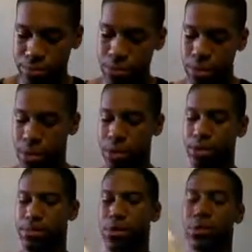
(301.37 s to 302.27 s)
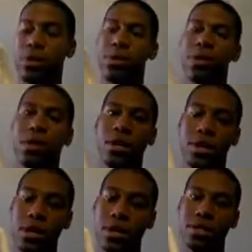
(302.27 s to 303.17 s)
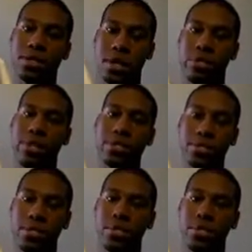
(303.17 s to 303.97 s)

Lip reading: is milk. This is like my secret